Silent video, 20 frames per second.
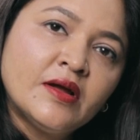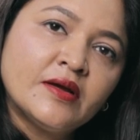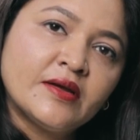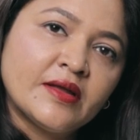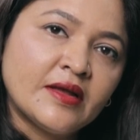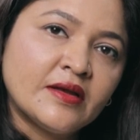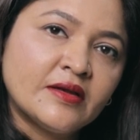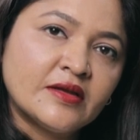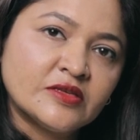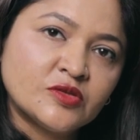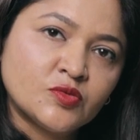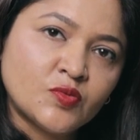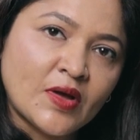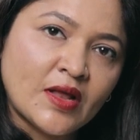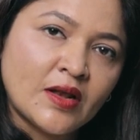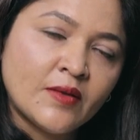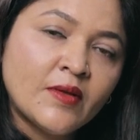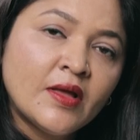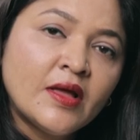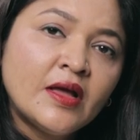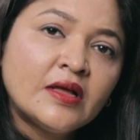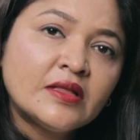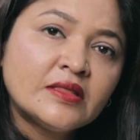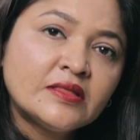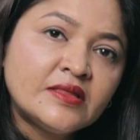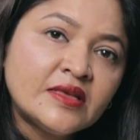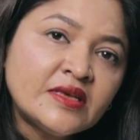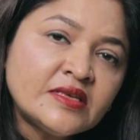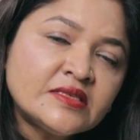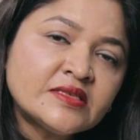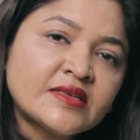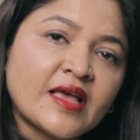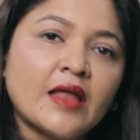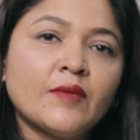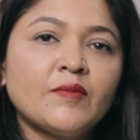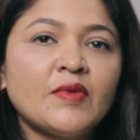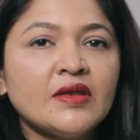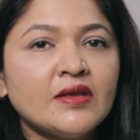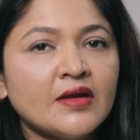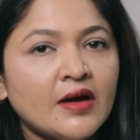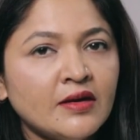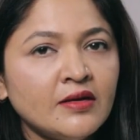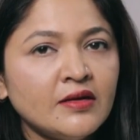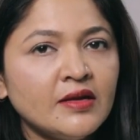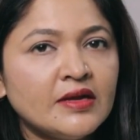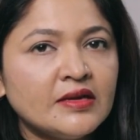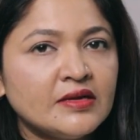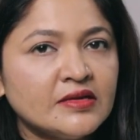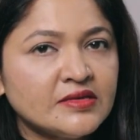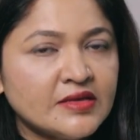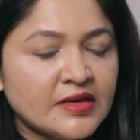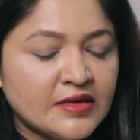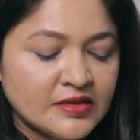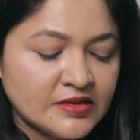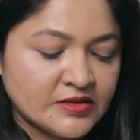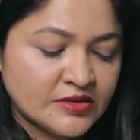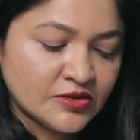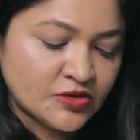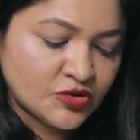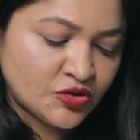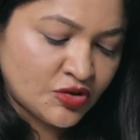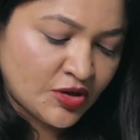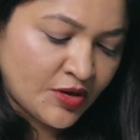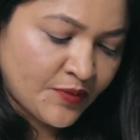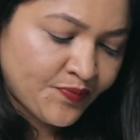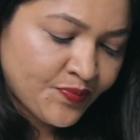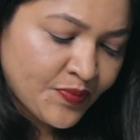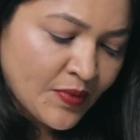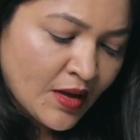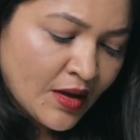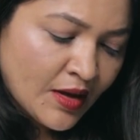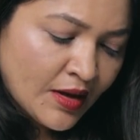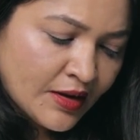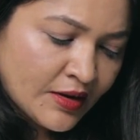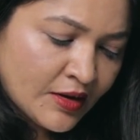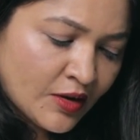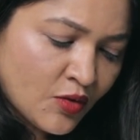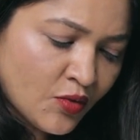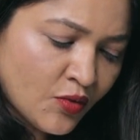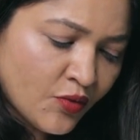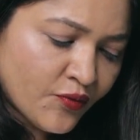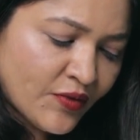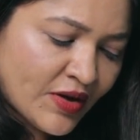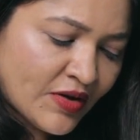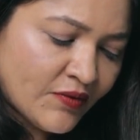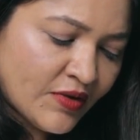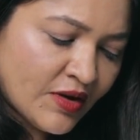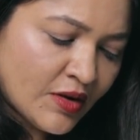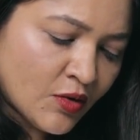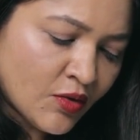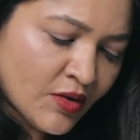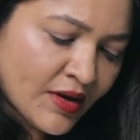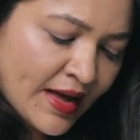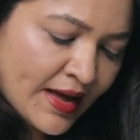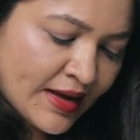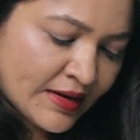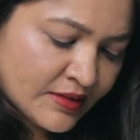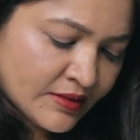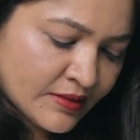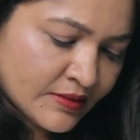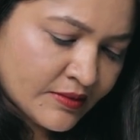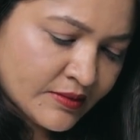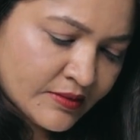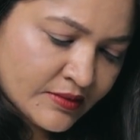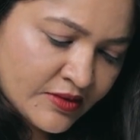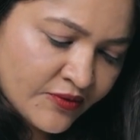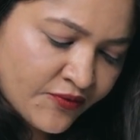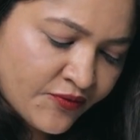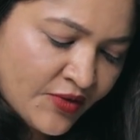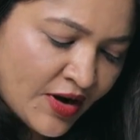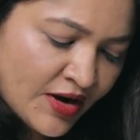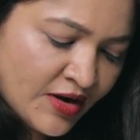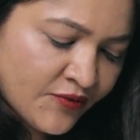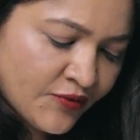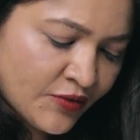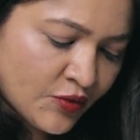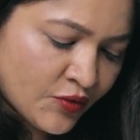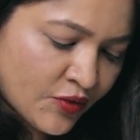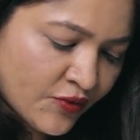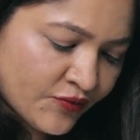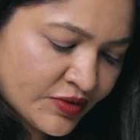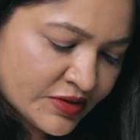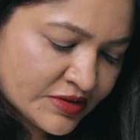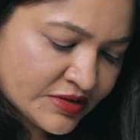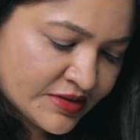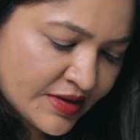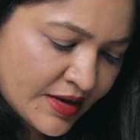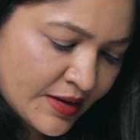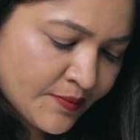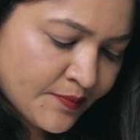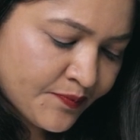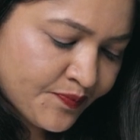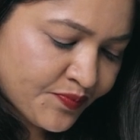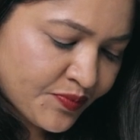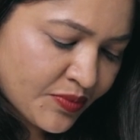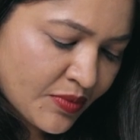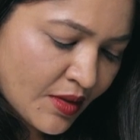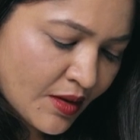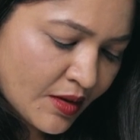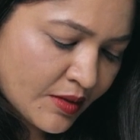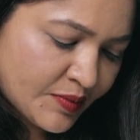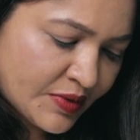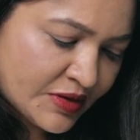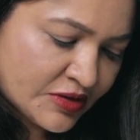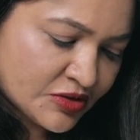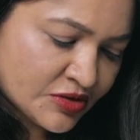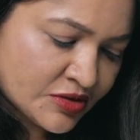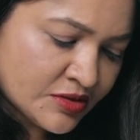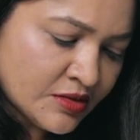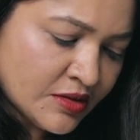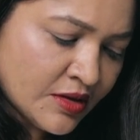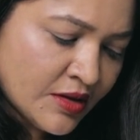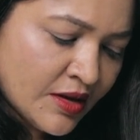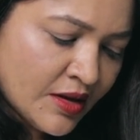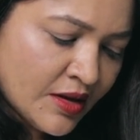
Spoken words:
attained as well. This can be done in a single surgery. Now when we look at the front view of the same patient,